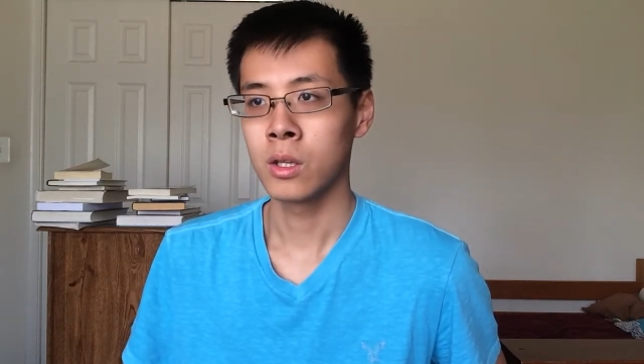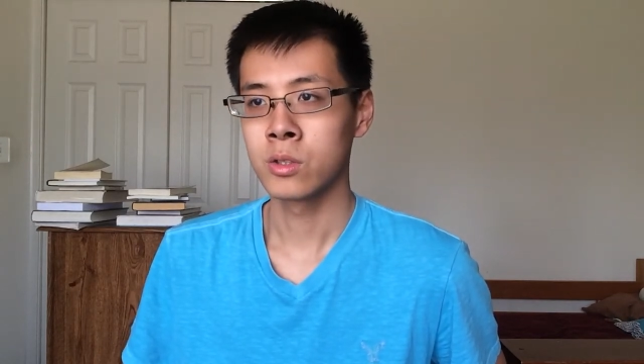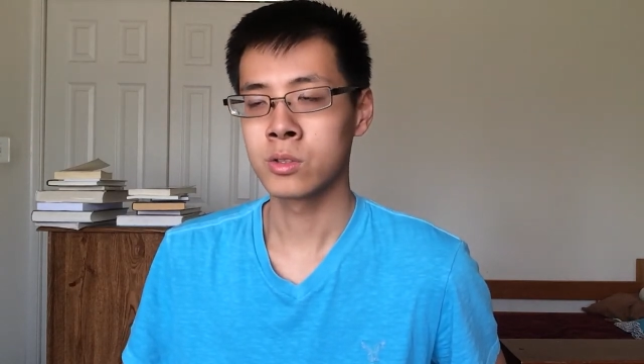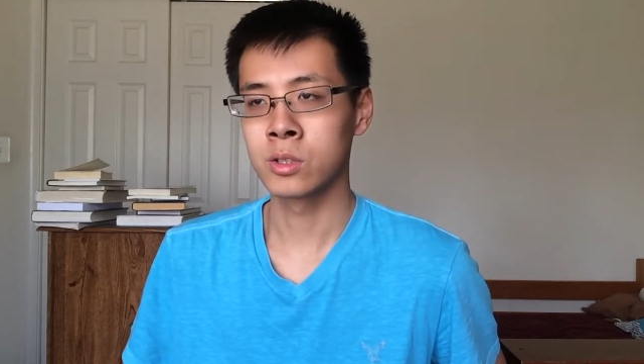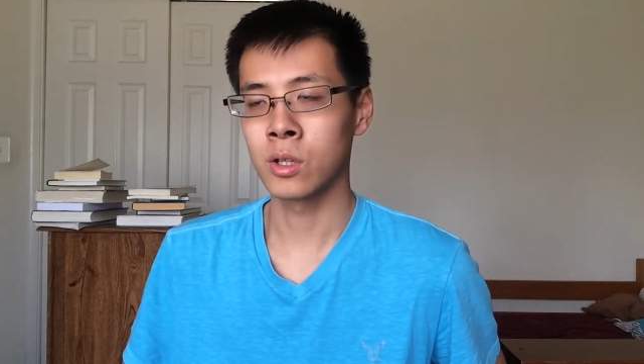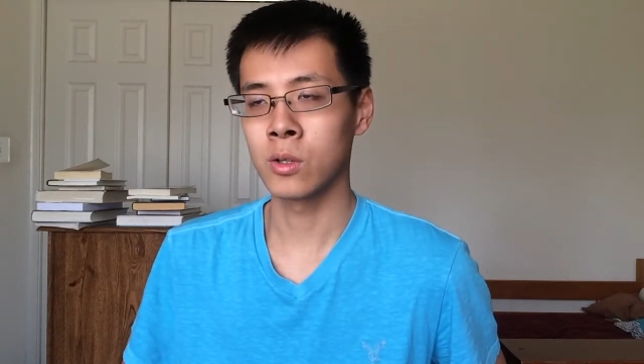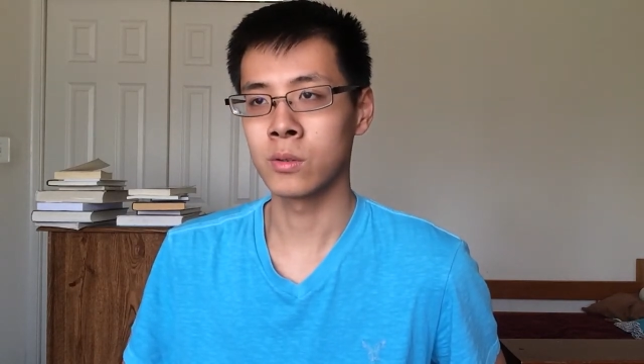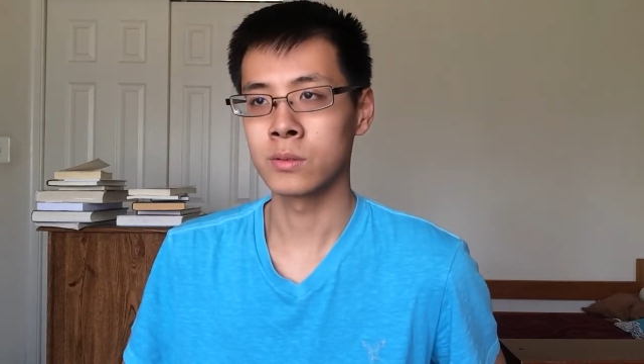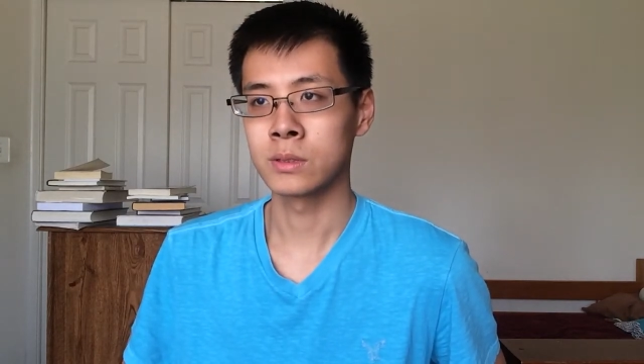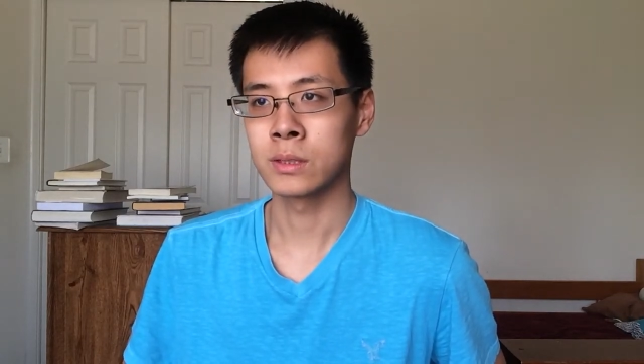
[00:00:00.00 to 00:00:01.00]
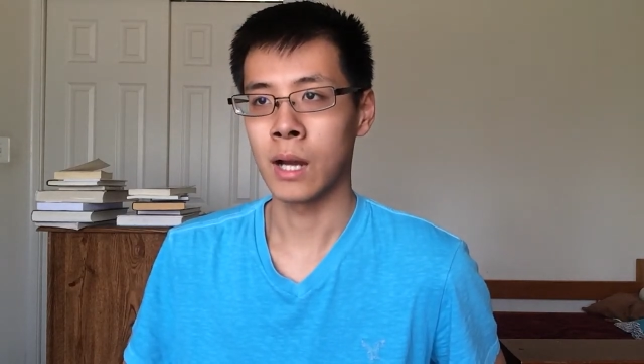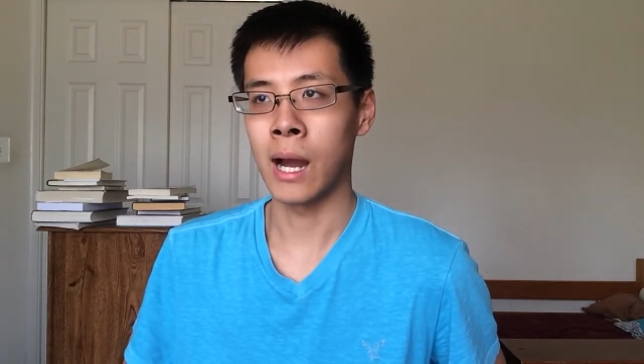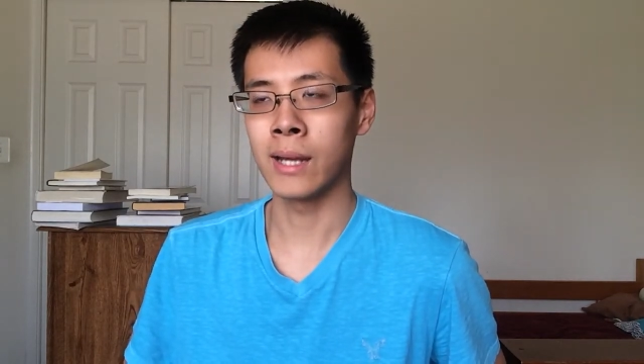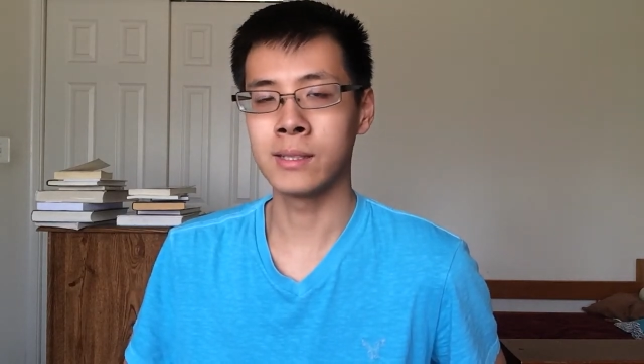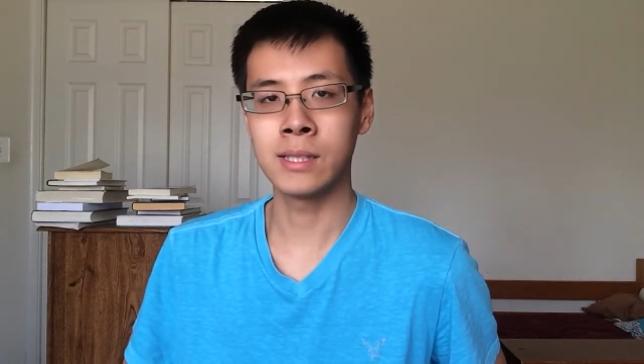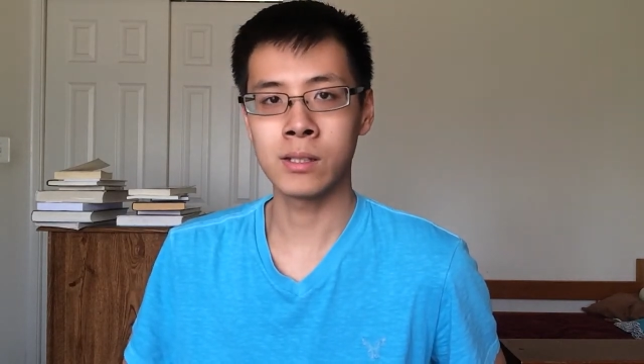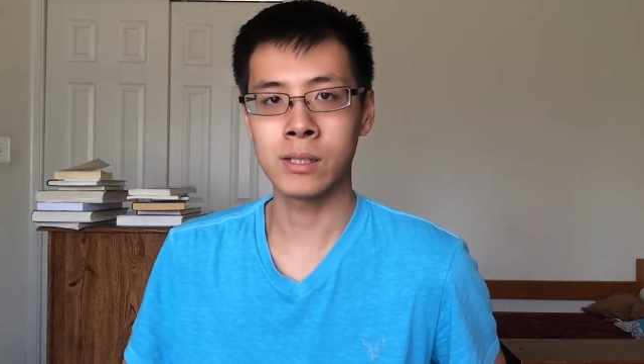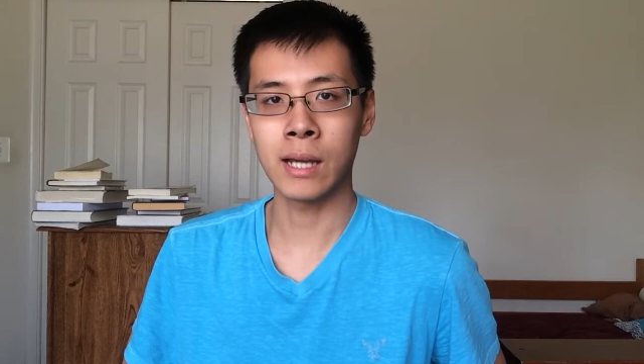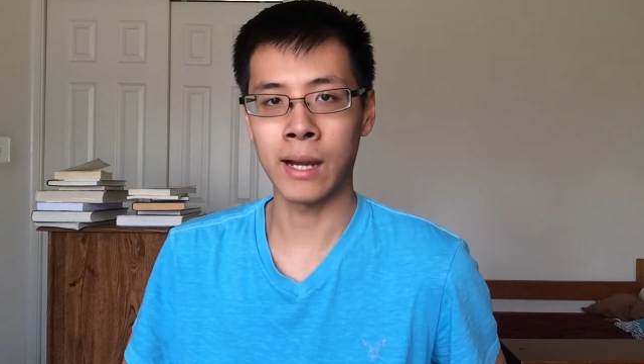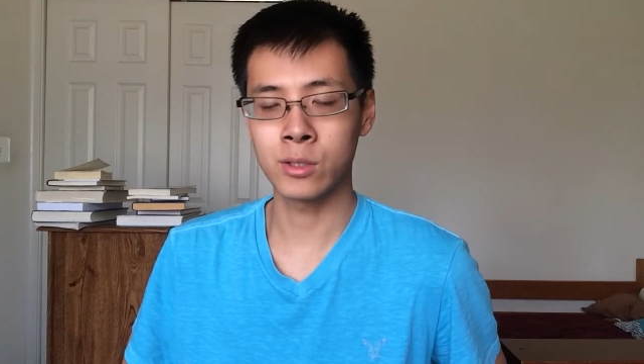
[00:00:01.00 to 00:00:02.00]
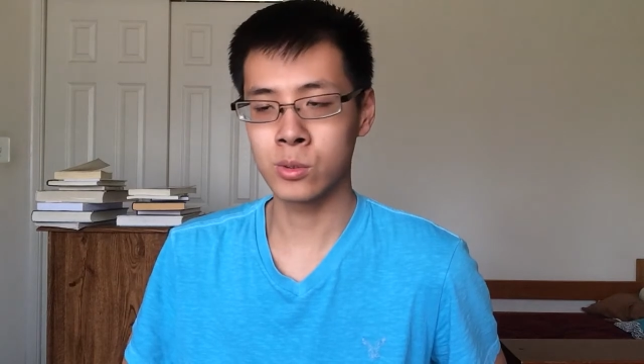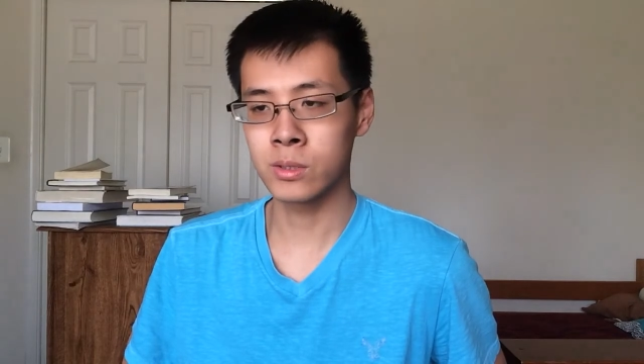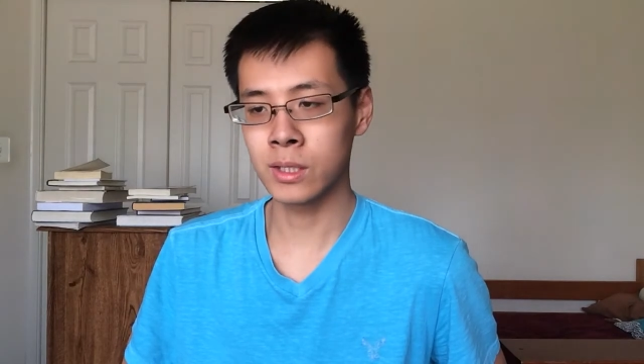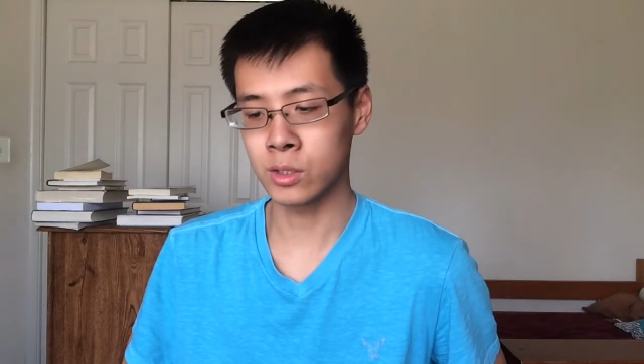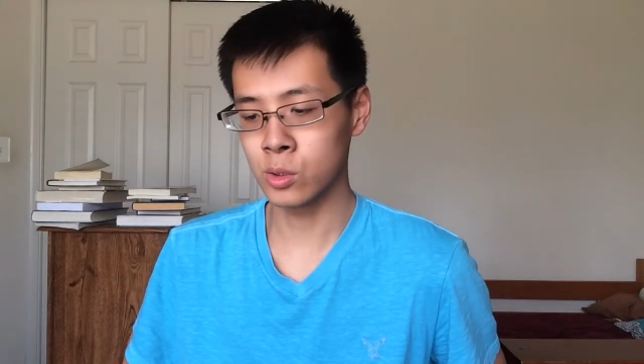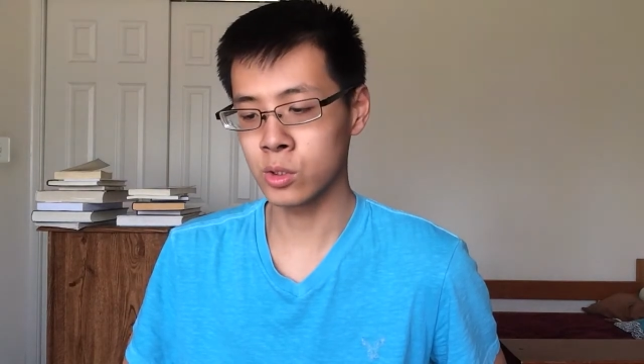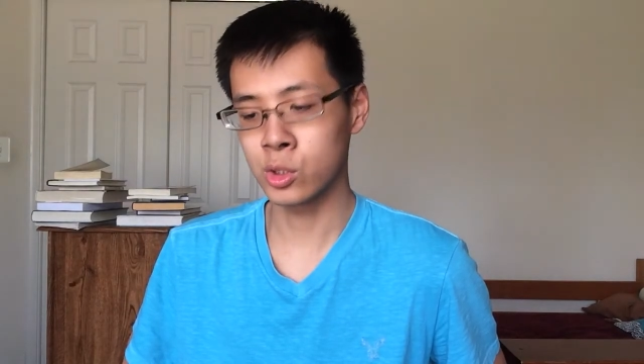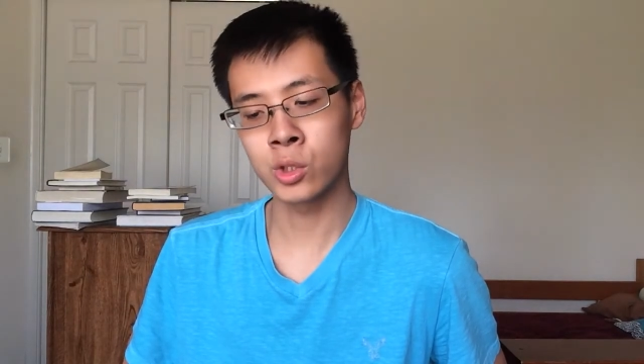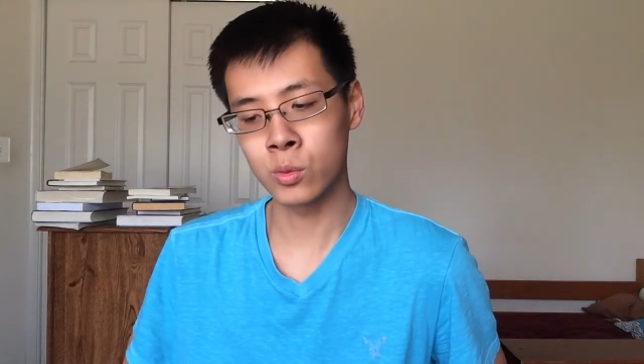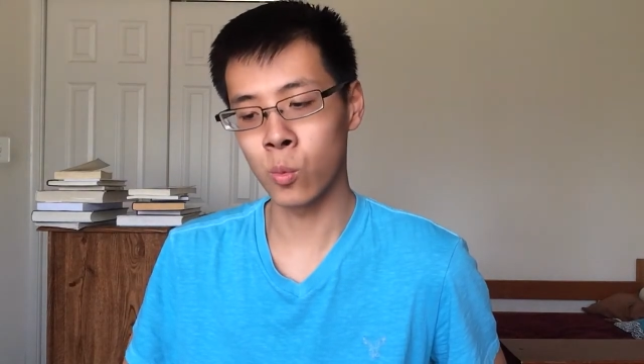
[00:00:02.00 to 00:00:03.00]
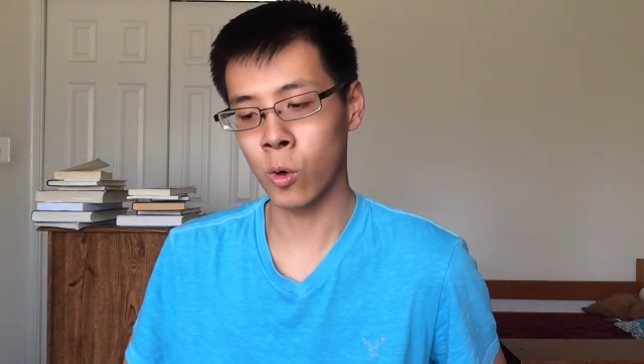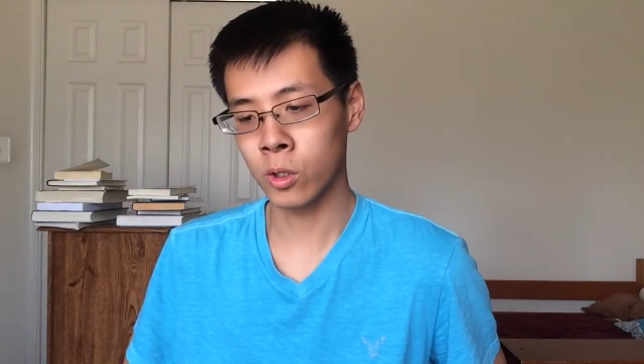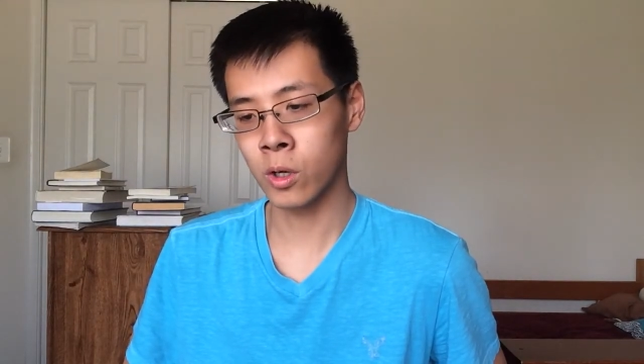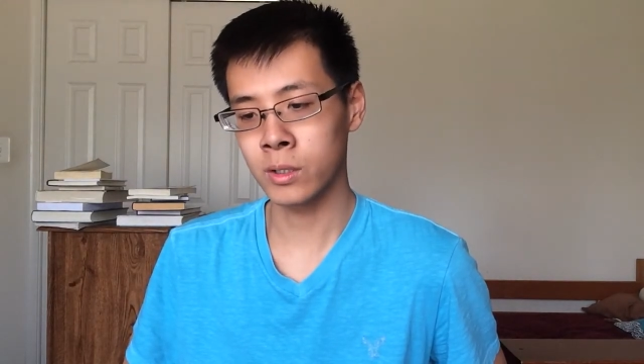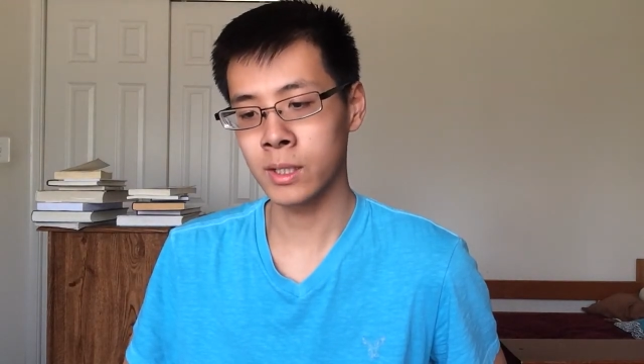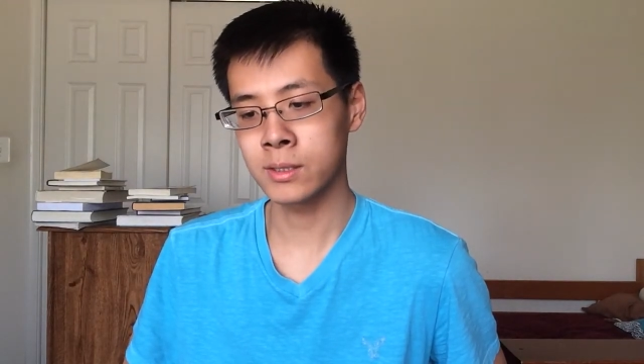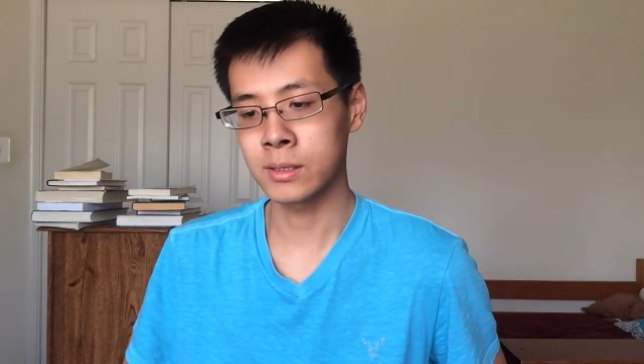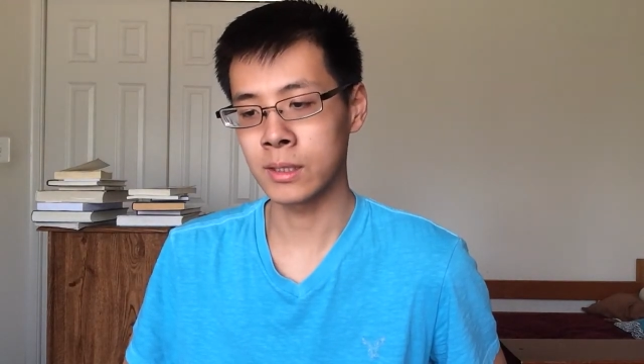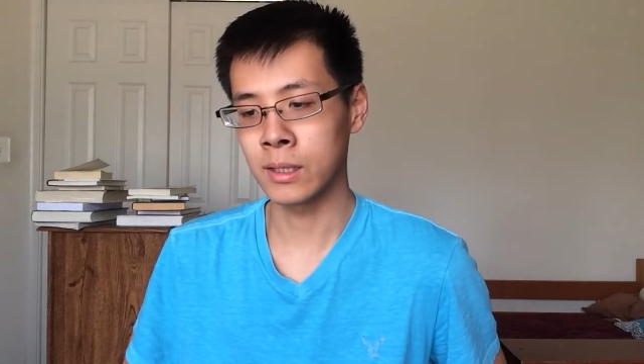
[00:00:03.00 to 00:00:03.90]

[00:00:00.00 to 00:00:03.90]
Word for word: So, ideally, I do think you should work on it.